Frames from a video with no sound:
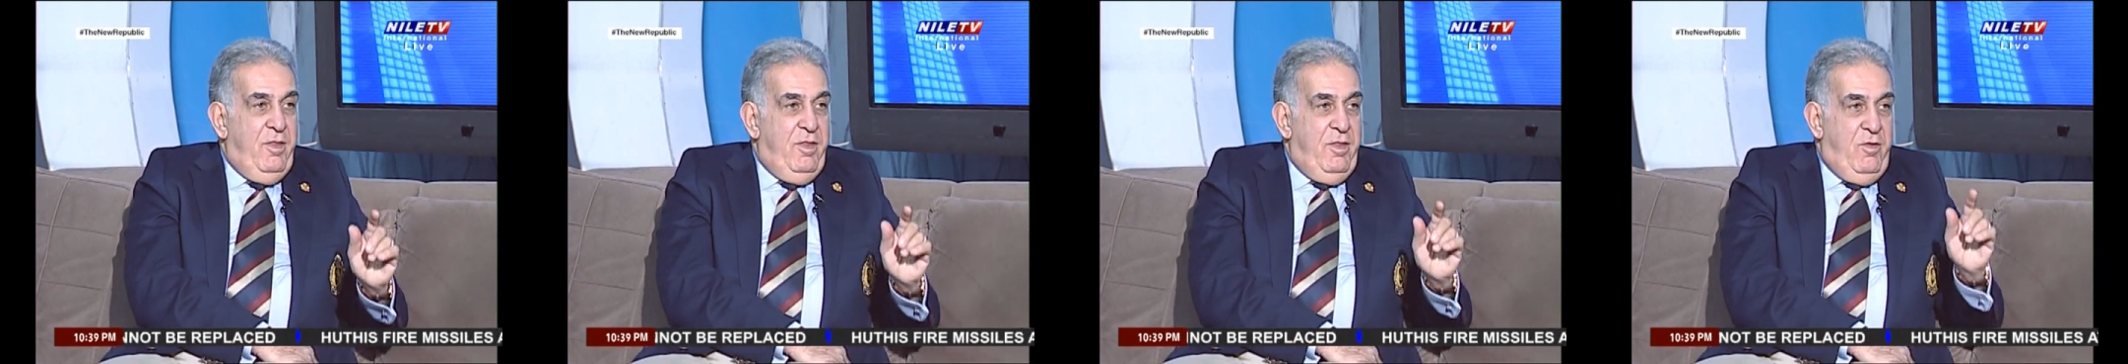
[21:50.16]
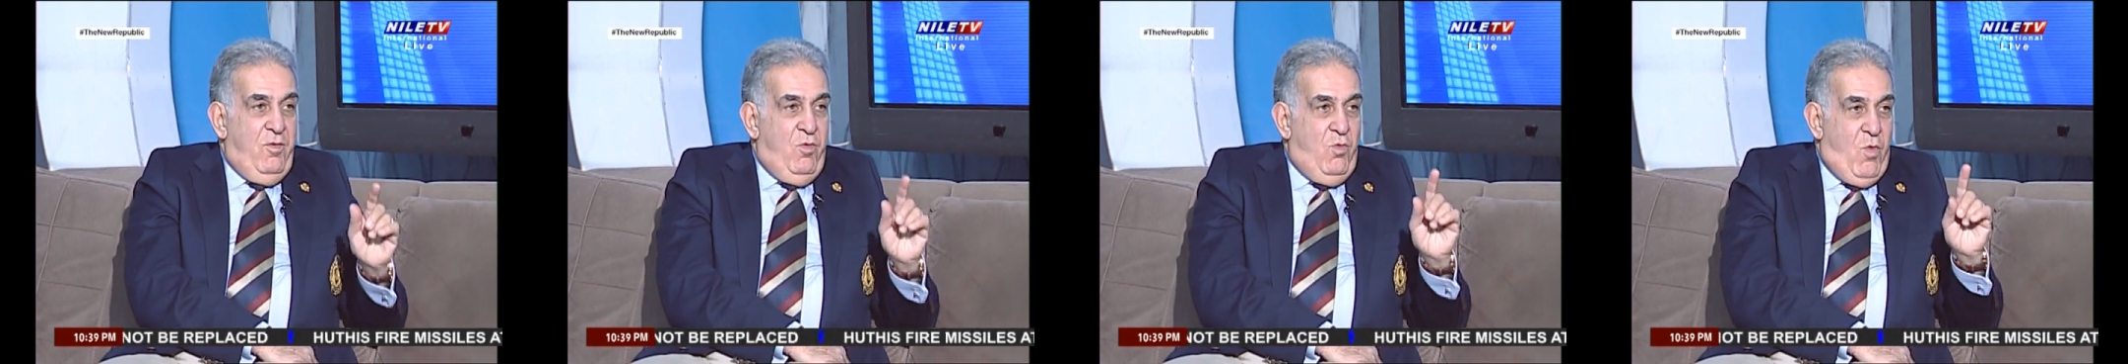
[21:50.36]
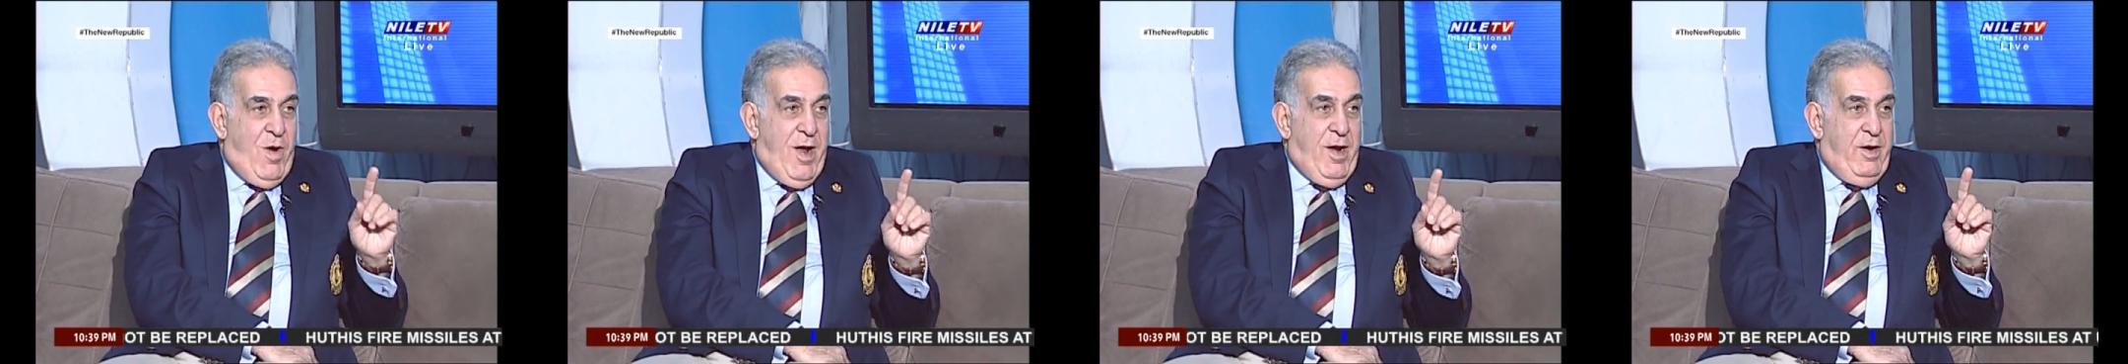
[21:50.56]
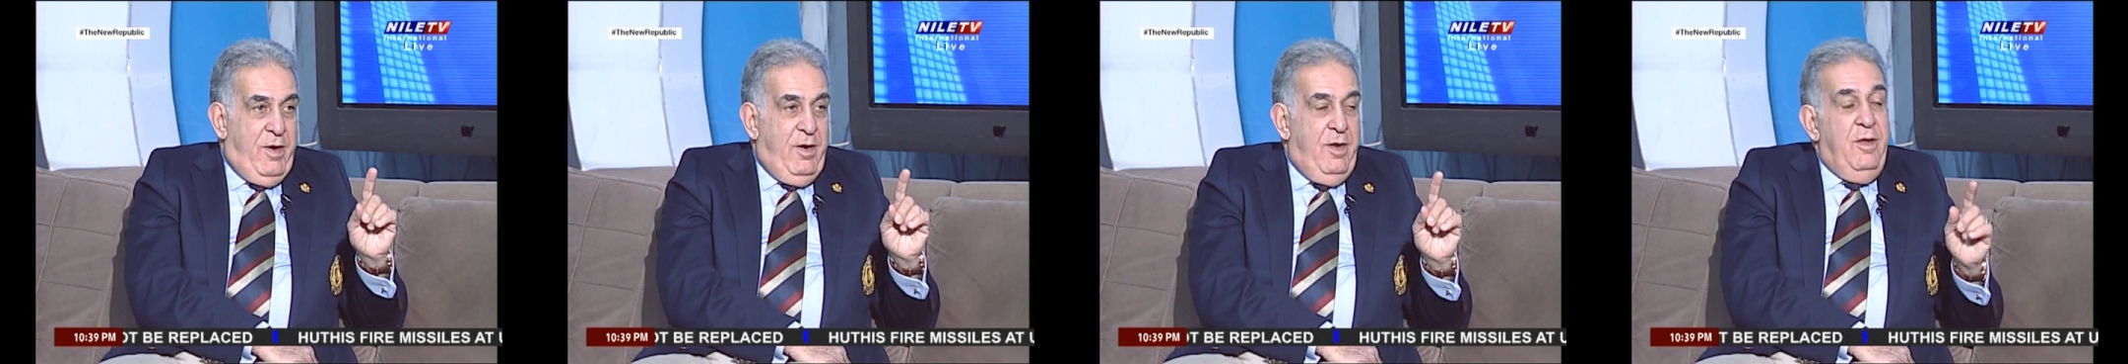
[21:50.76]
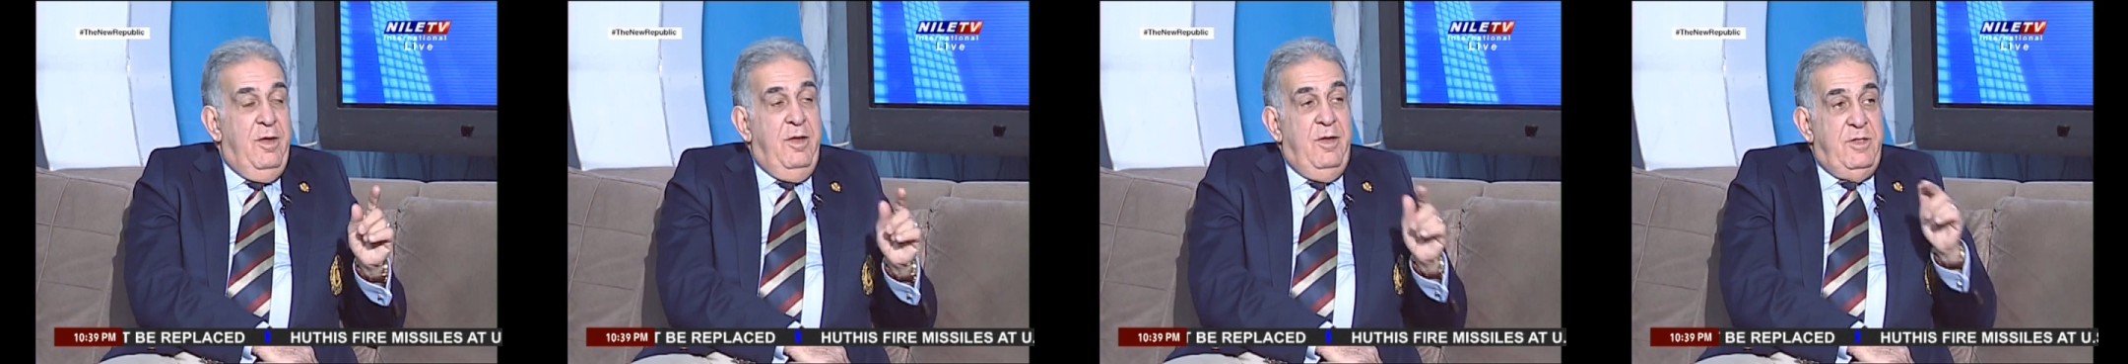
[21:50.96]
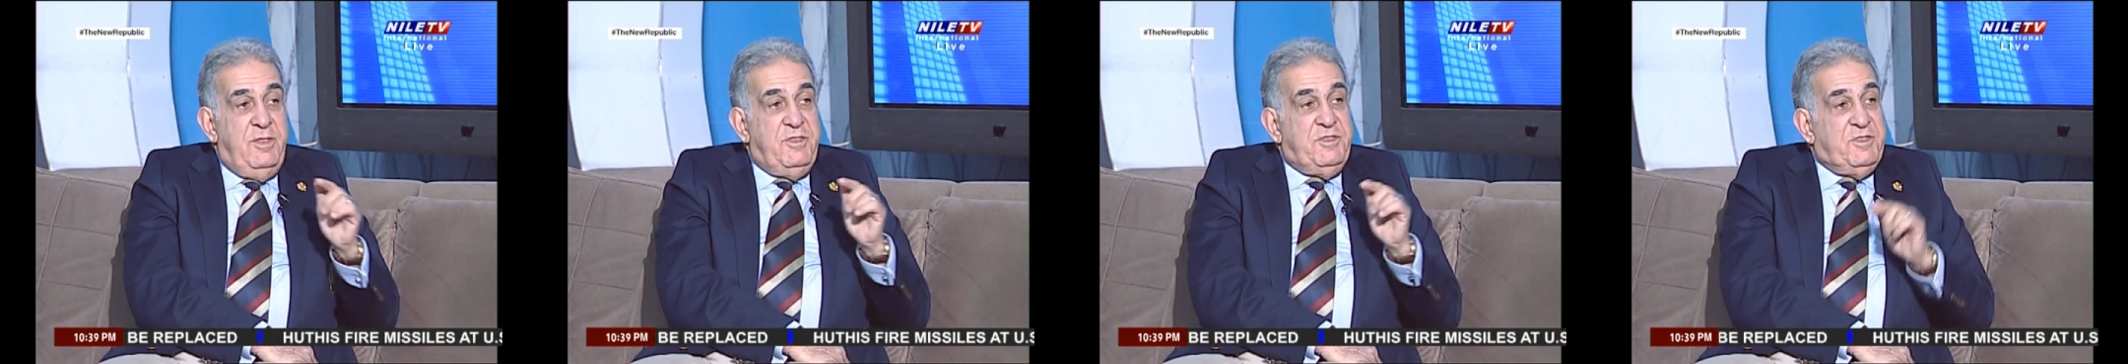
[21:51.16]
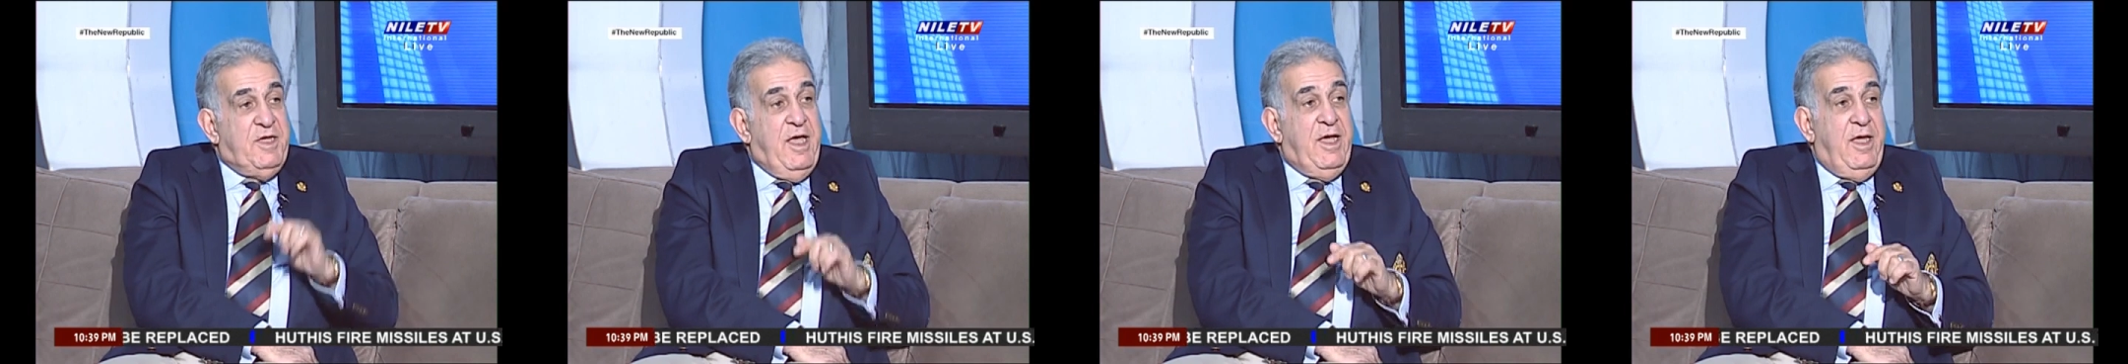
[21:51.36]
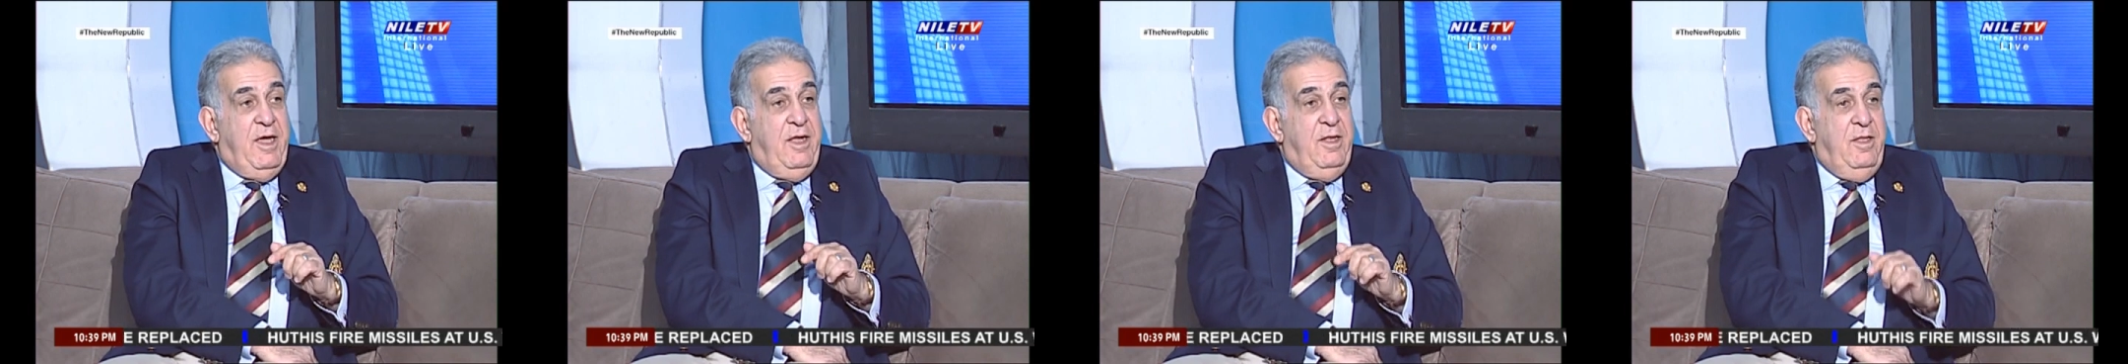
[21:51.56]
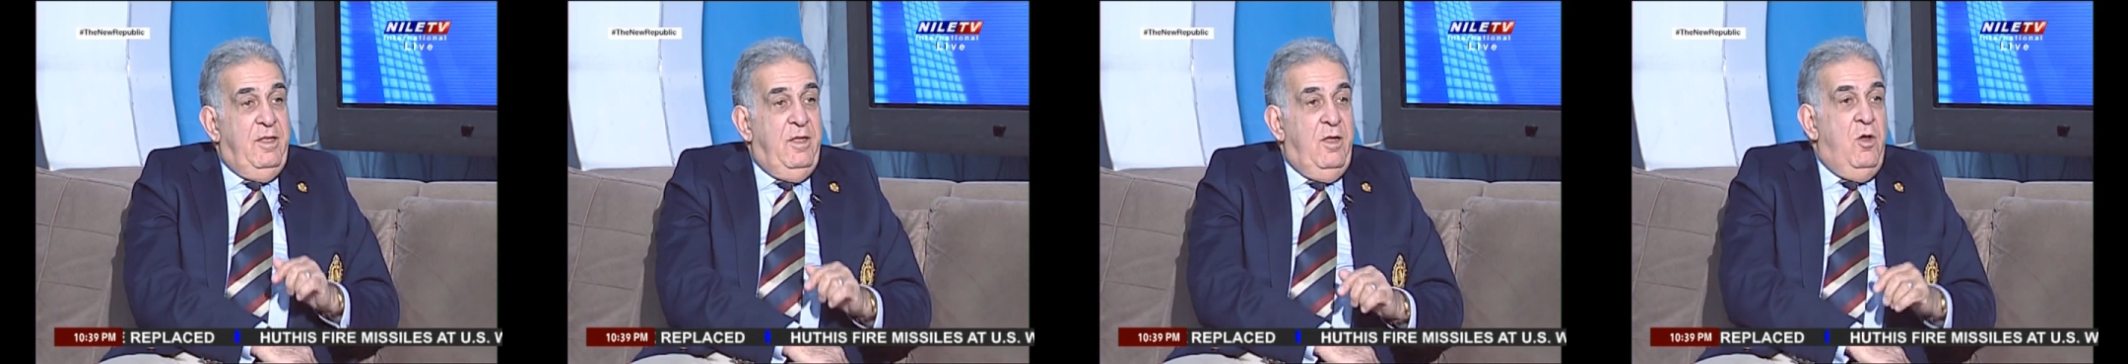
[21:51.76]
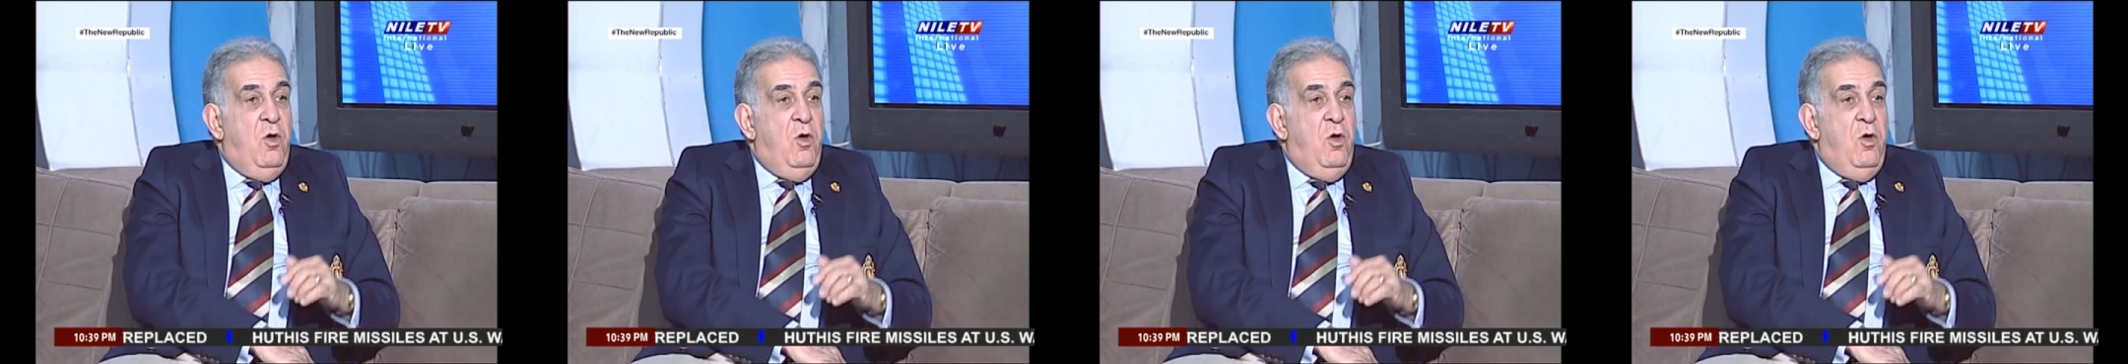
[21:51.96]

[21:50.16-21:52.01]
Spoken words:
One. Second,